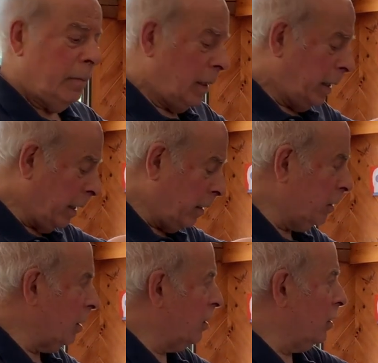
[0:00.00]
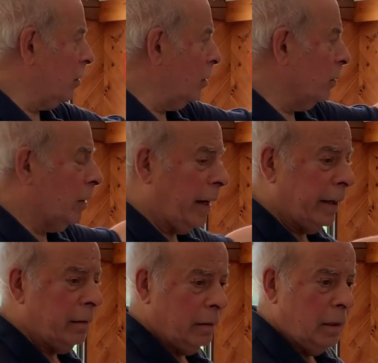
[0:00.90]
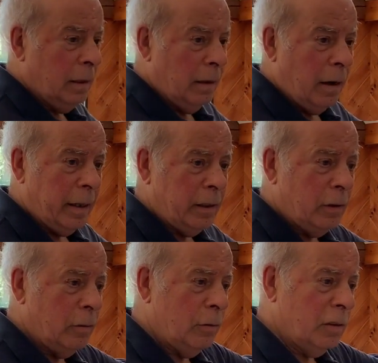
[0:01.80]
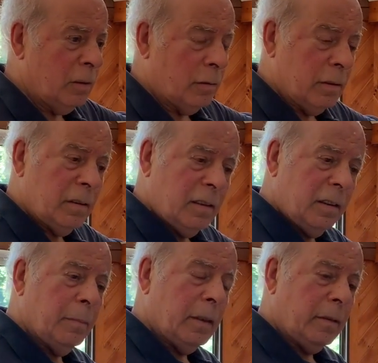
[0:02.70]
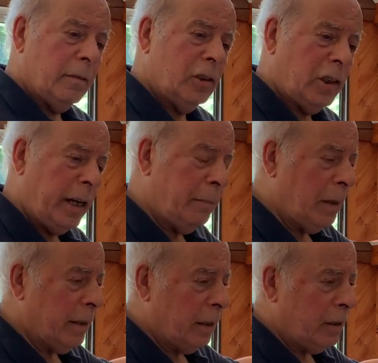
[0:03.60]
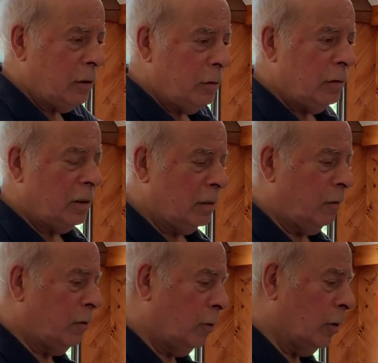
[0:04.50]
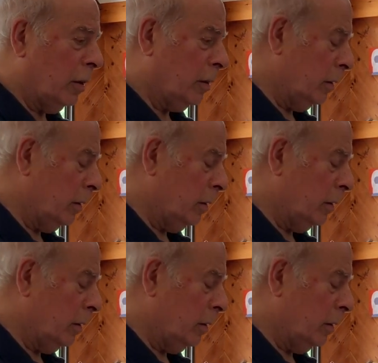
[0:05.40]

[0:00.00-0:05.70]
Here's a circle that I used, or a similar shape that I used to